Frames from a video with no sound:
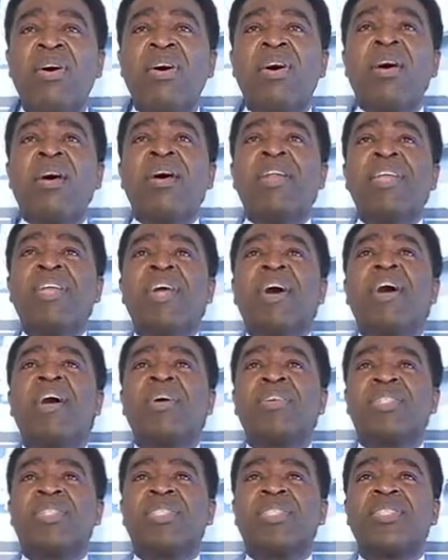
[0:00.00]
All
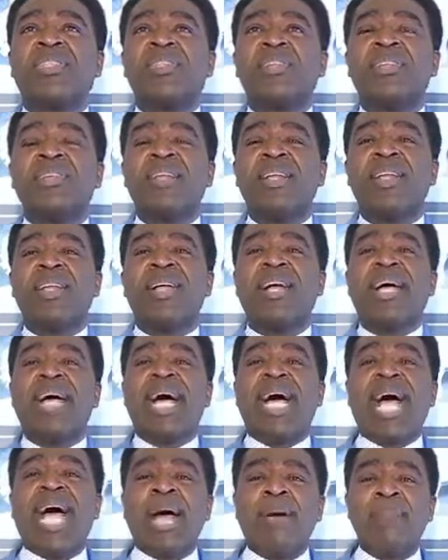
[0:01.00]
yours
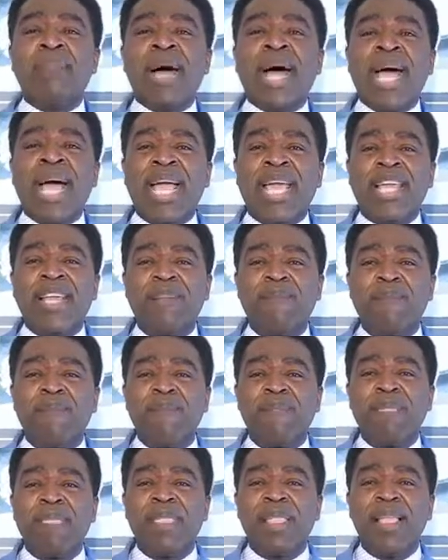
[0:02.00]
are mine.
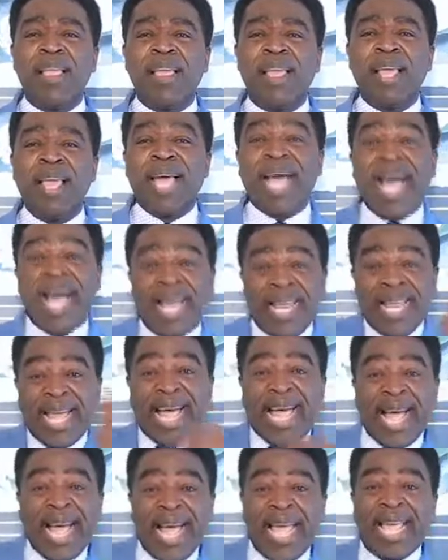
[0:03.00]
And
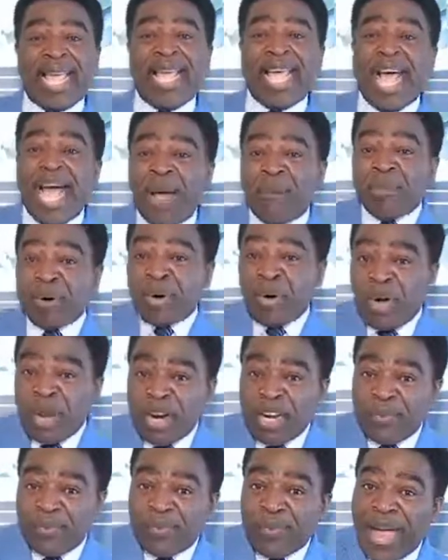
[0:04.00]
I am
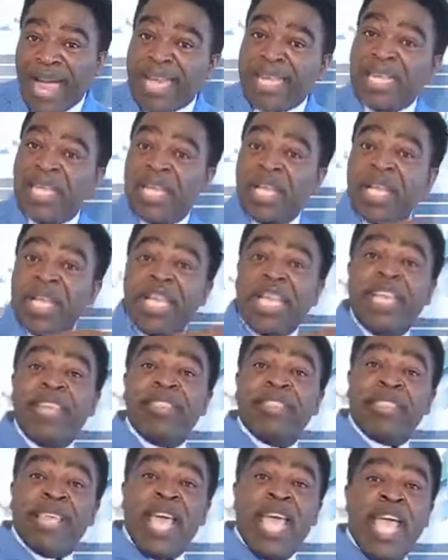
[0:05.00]
glorified
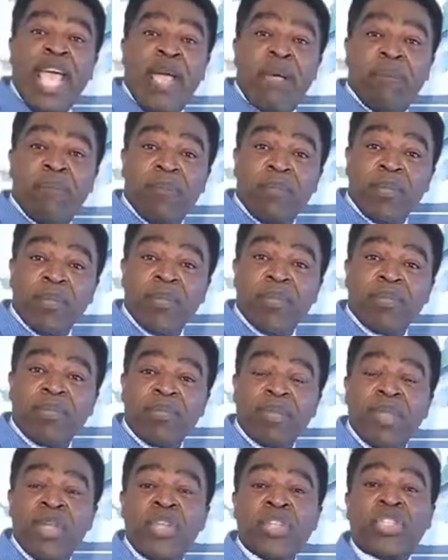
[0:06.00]
in them.
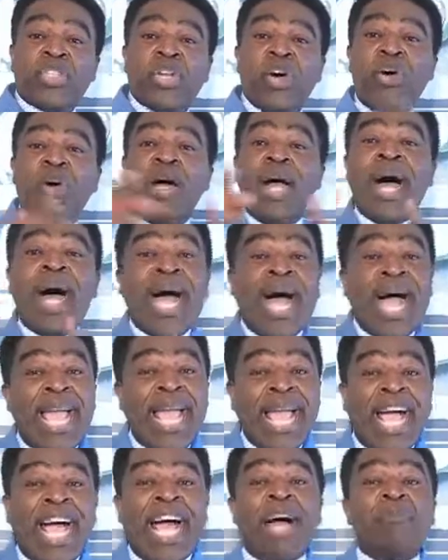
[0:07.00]
So
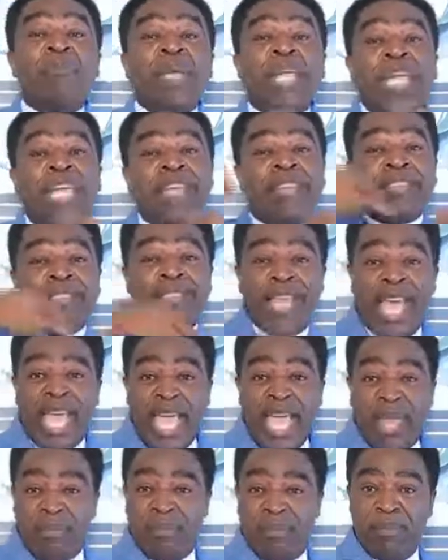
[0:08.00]
I am in
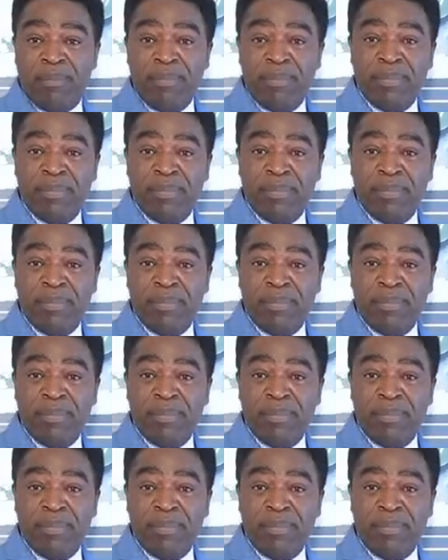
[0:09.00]
them.